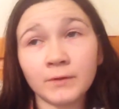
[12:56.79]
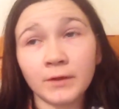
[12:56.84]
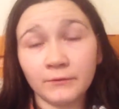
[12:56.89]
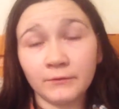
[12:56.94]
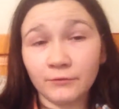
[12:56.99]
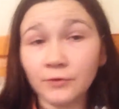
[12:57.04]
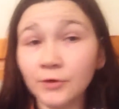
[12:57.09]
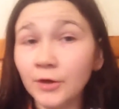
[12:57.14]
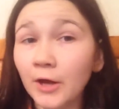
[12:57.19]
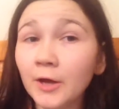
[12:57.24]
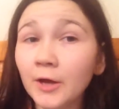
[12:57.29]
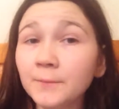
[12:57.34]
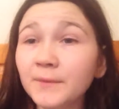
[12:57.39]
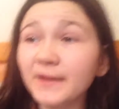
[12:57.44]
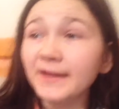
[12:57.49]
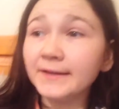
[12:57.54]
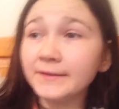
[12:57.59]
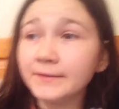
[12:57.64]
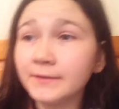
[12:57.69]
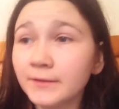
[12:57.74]
If you know
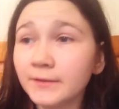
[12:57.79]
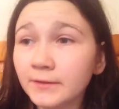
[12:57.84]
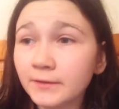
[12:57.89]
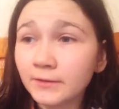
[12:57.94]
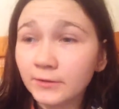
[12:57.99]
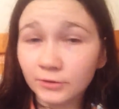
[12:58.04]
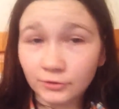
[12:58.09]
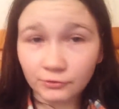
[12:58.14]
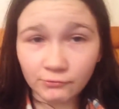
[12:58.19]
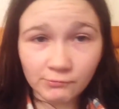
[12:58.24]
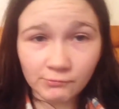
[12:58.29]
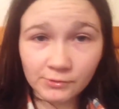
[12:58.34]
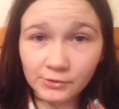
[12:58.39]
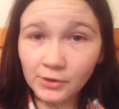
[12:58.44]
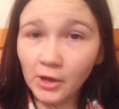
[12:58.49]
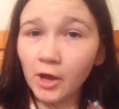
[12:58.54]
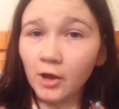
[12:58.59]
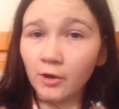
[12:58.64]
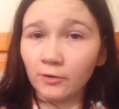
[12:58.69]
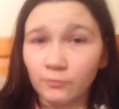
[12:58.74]
me, you will
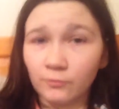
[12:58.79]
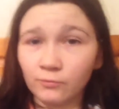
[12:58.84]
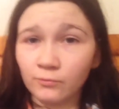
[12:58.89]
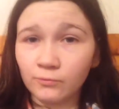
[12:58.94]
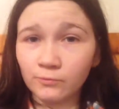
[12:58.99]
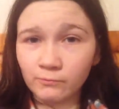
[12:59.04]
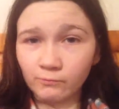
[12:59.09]
know